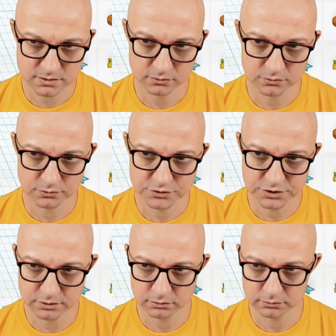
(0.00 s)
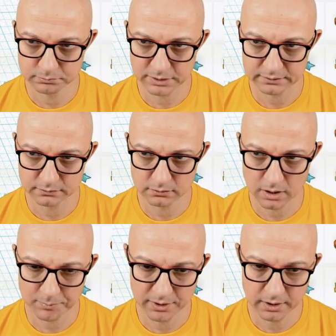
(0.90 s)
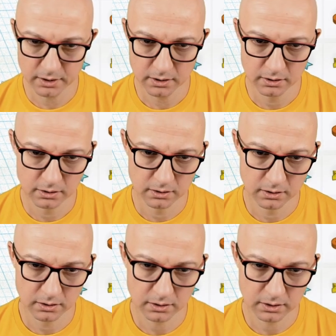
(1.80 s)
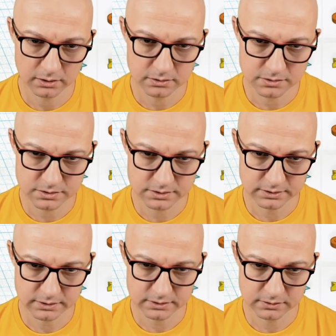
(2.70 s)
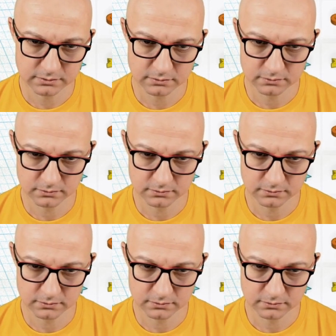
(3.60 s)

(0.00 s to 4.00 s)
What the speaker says: Ctrl G or the button up here, and ta-da!